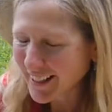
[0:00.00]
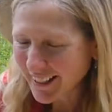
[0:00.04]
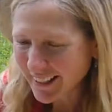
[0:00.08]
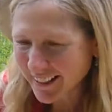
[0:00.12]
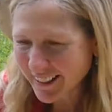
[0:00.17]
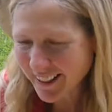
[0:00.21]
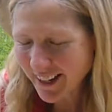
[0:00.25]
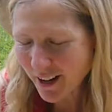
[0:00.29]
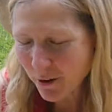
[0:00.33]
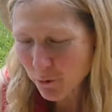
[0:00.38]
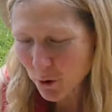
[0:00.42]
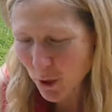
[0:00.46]

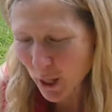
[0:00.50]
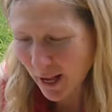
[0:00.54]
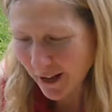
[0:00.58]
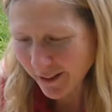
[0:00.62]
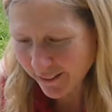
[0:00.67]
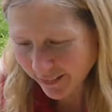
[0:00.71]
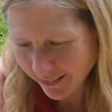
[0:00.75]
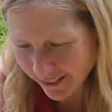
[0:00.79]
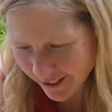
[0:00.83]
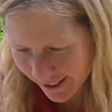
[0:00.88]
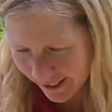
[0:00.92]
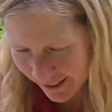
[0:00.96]
Yeah, well, I
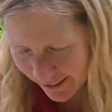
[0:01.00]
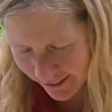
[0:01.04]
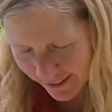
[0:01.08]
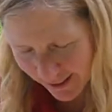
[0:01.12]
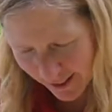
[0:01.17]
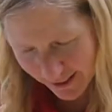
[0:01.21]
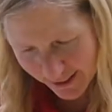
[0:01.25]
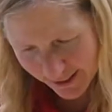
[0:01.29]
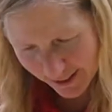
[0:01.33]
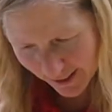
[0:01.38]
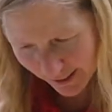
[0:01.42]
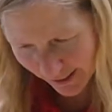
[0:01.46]
think at
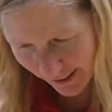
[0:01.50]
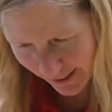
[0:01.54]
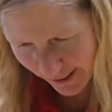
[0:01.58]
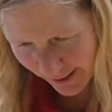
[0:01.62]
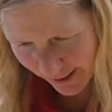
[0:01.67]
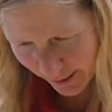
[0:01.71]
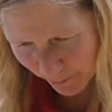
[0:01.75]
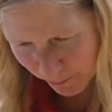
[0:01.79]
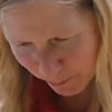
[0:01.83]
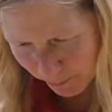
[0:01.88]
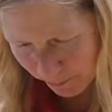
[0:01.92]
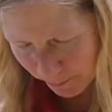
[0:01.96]
that
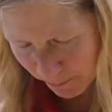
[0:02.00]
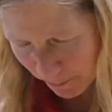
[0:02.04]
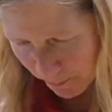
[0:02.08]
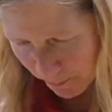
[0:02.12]
time,